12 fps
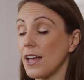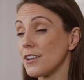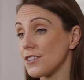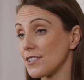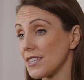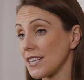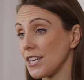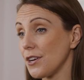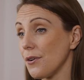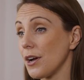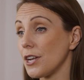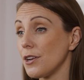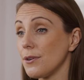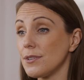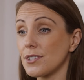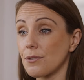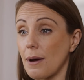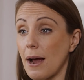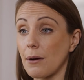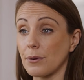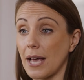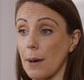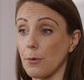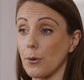To secure a loose crown,
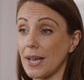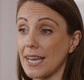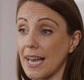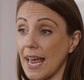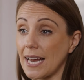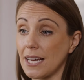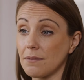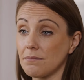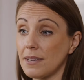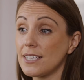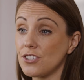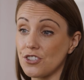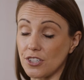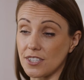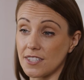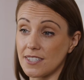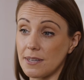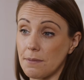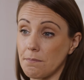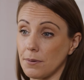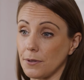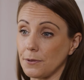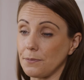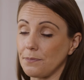cap or inlay, it's just as
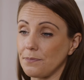simple.